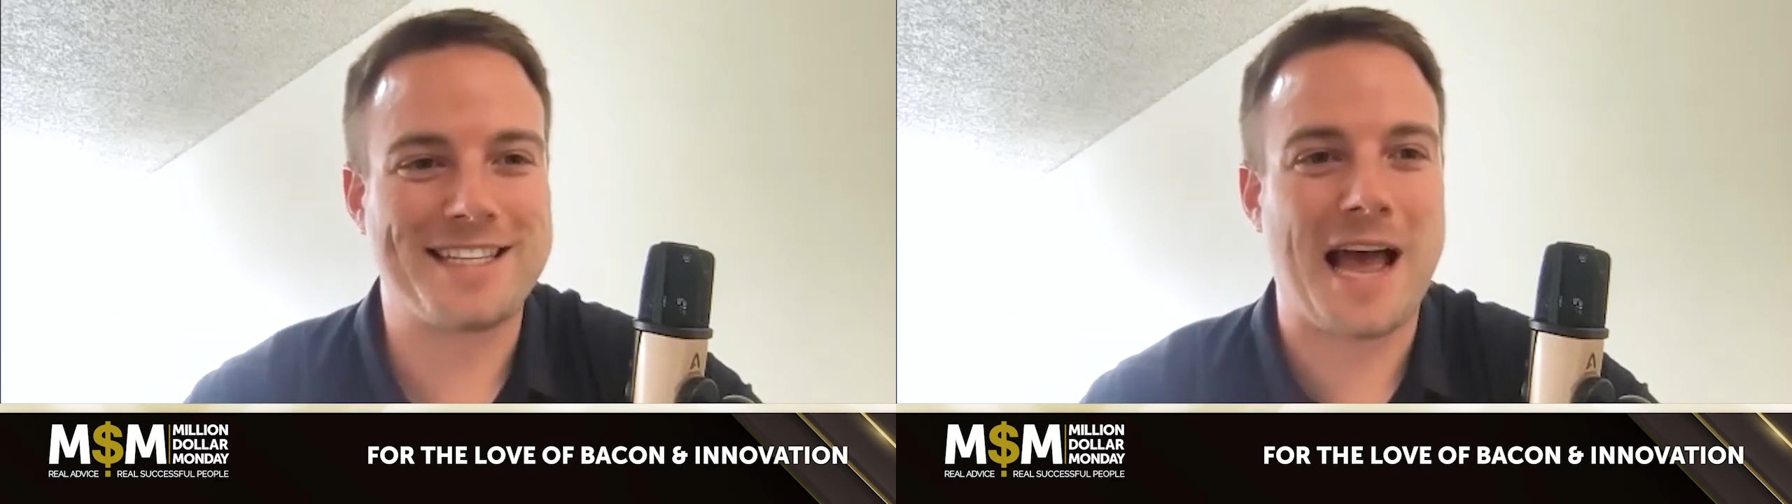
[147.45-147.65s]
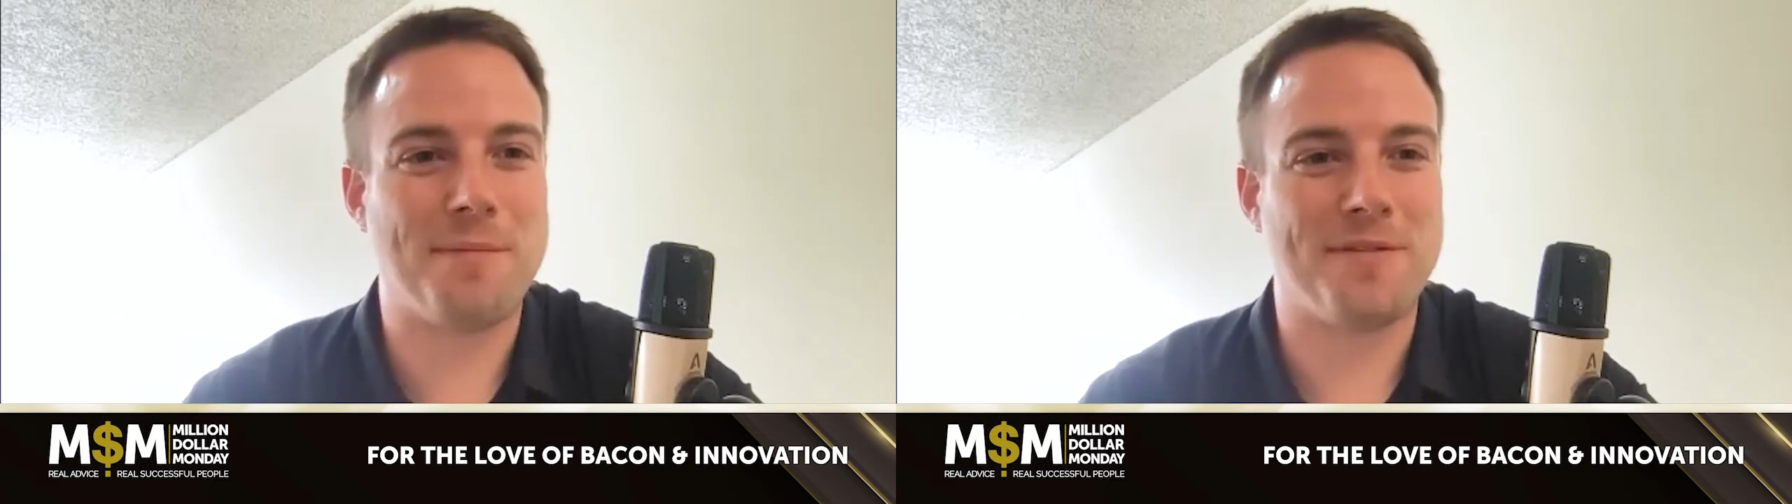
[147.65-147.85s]

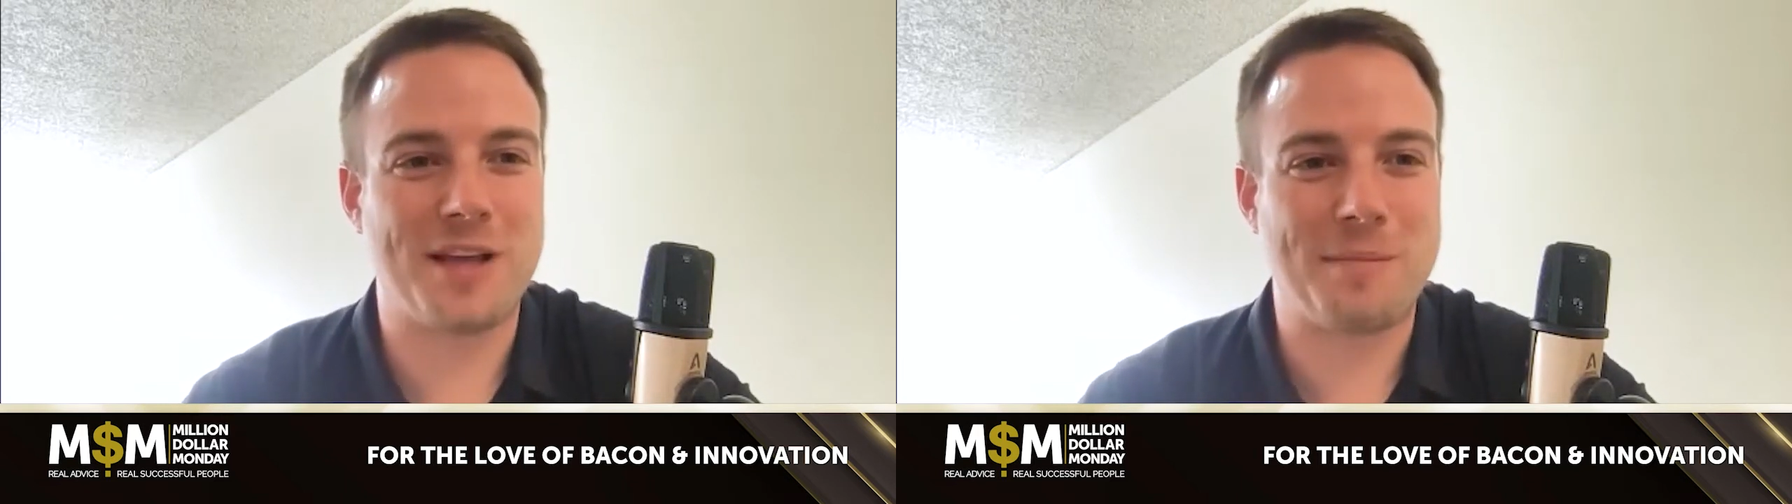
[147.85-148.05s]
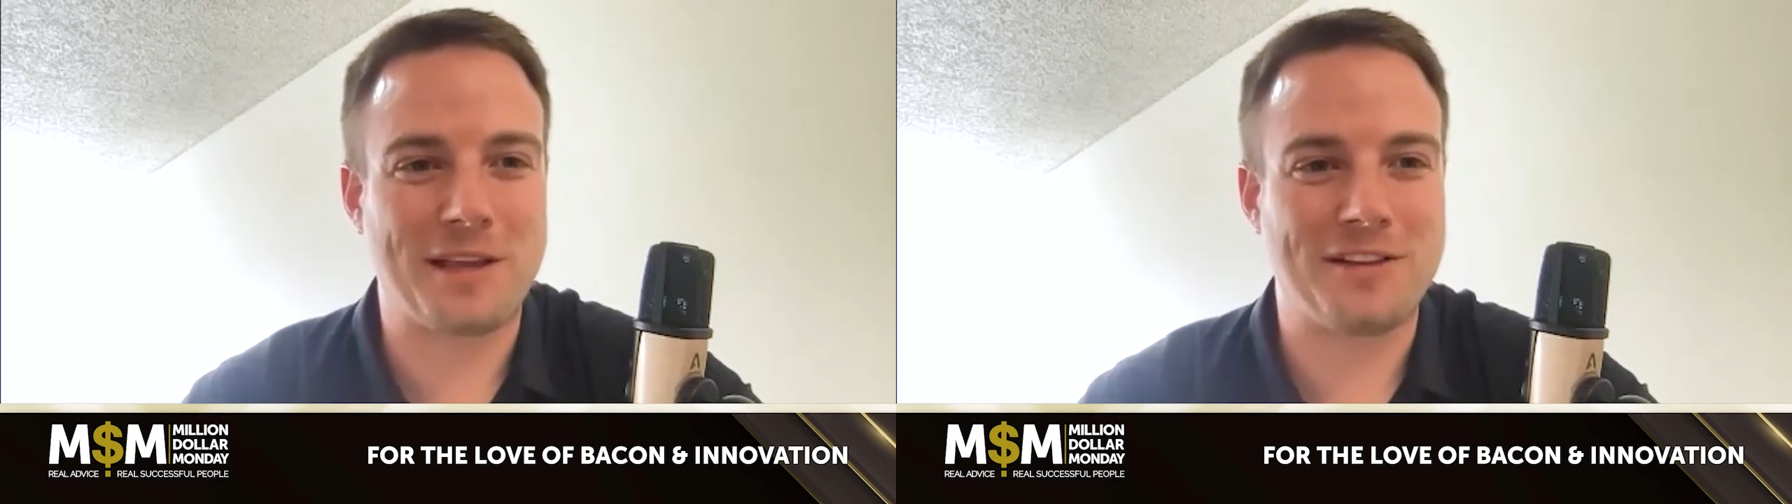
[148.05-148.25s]
step of
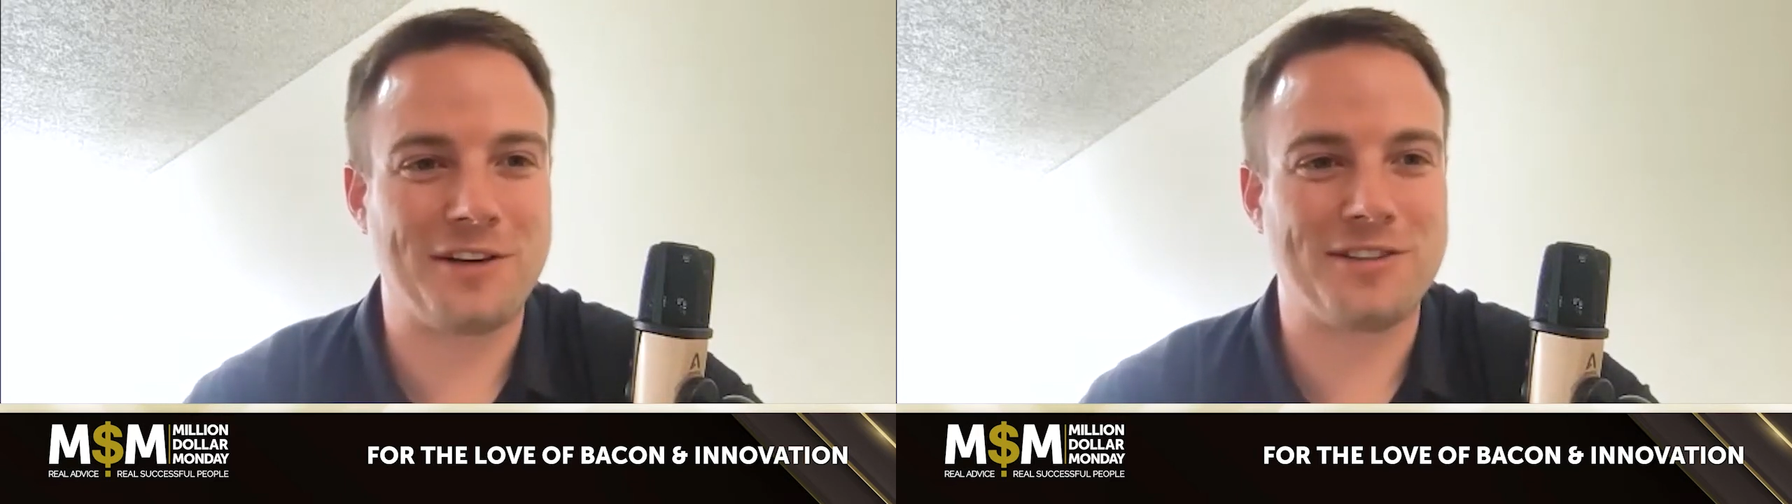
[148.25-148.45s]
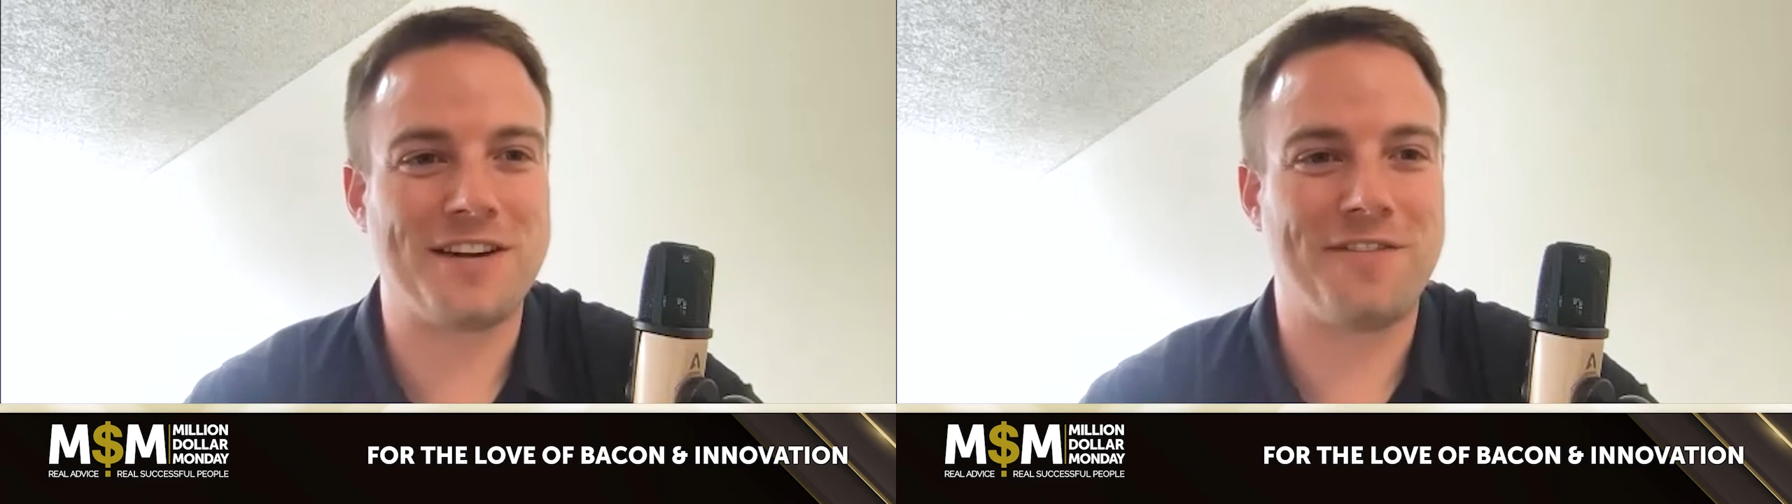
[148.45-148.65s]
something a
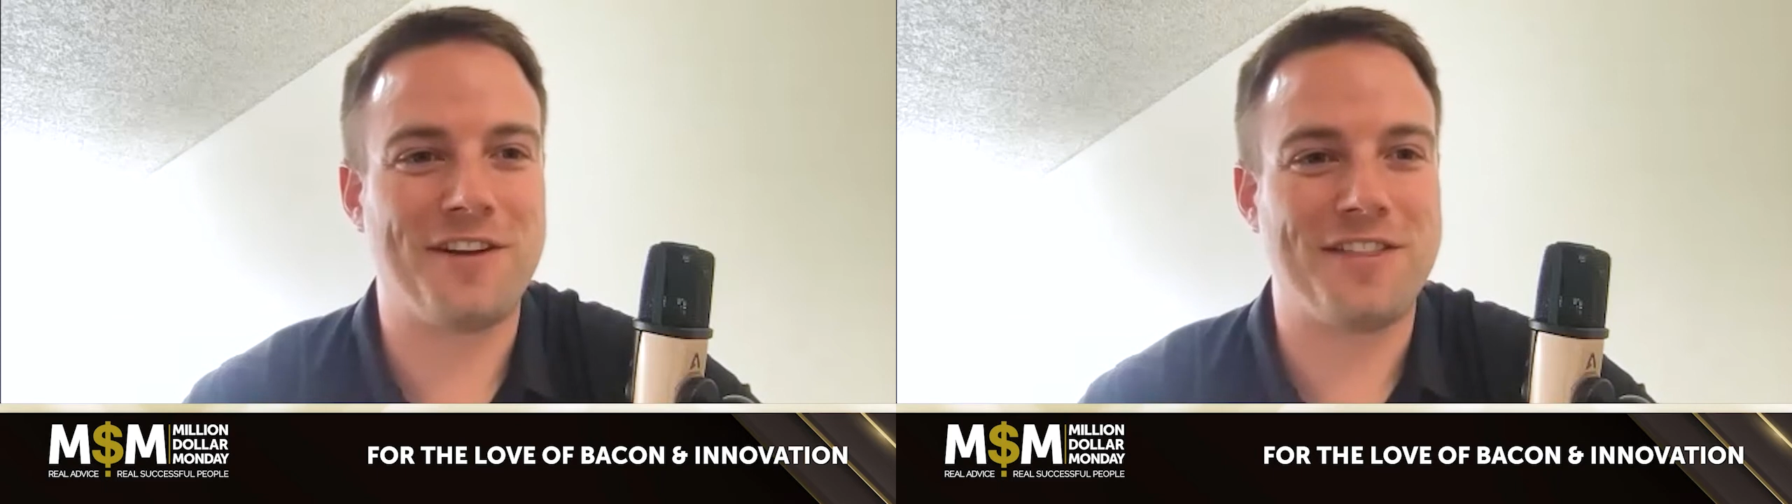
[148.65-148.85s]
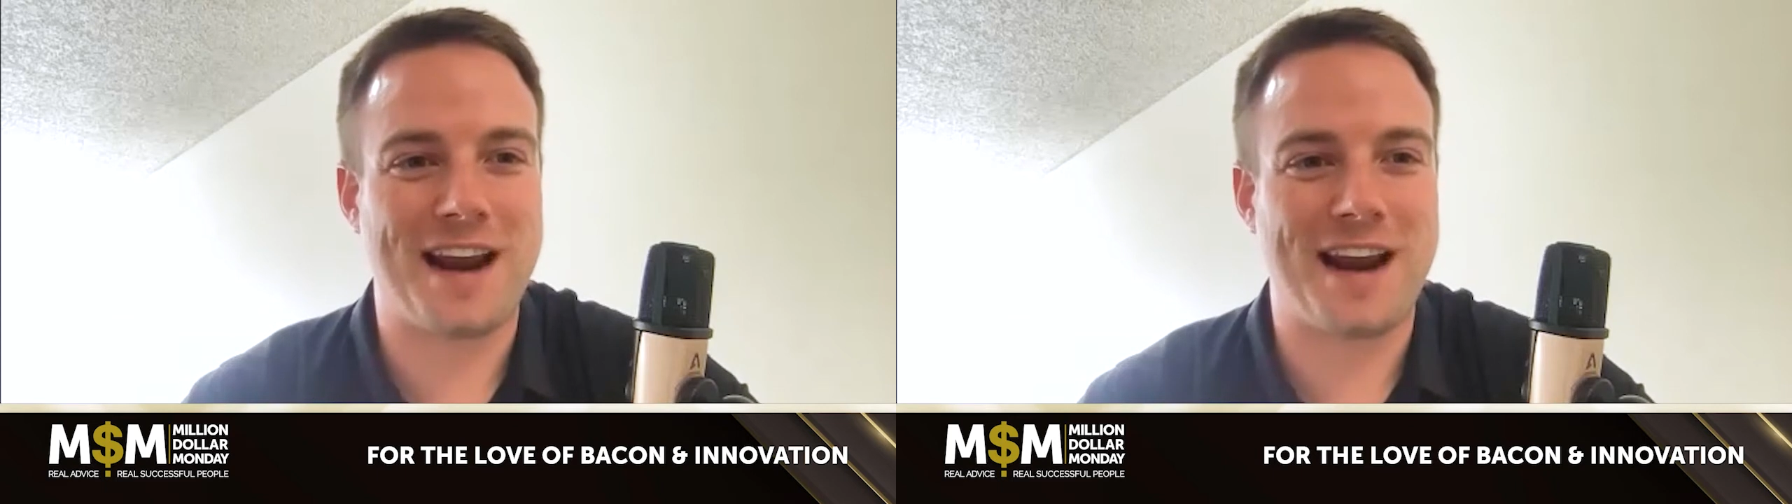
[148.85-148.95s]
little different